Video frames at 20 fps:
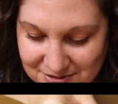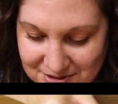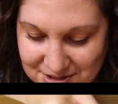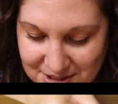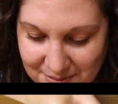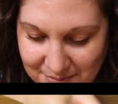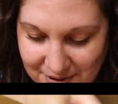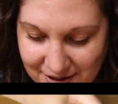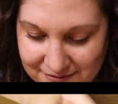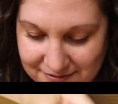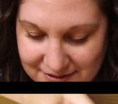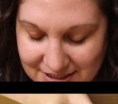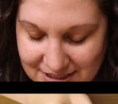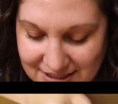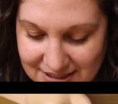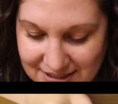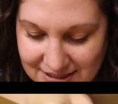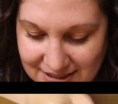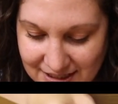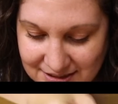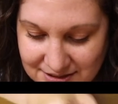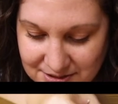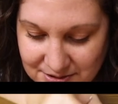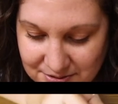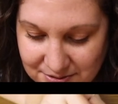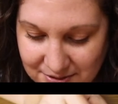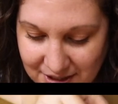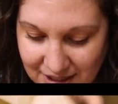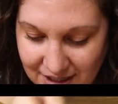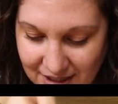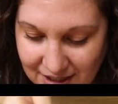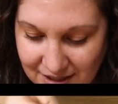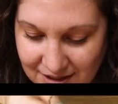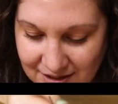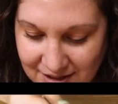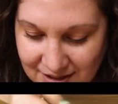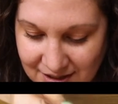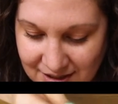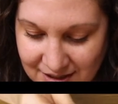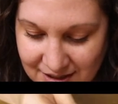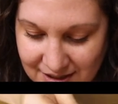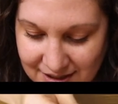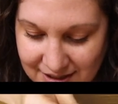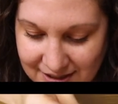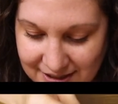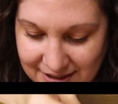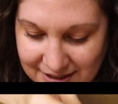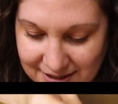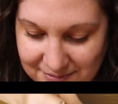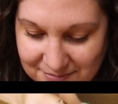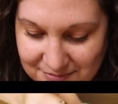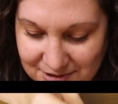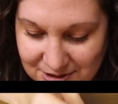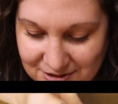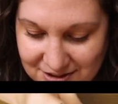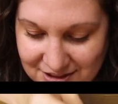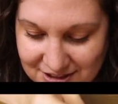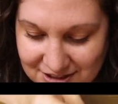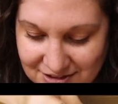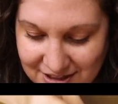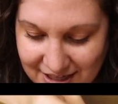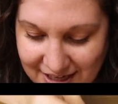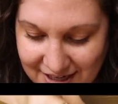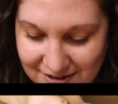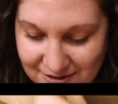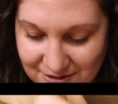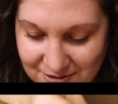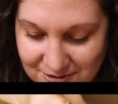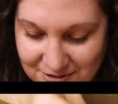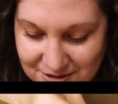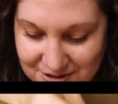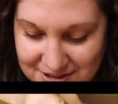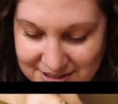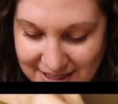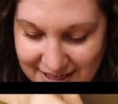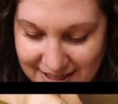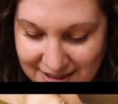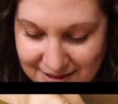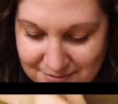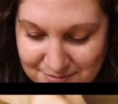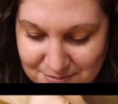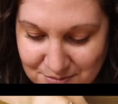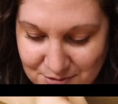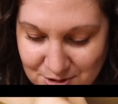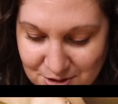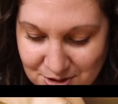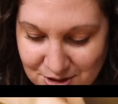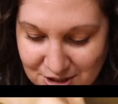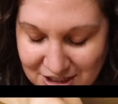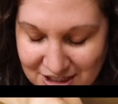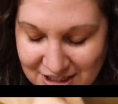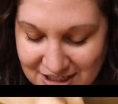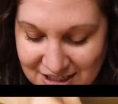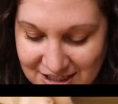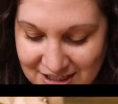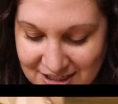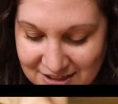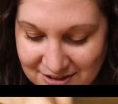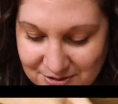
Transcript: some of it, and that's okay. You can, of course, add more,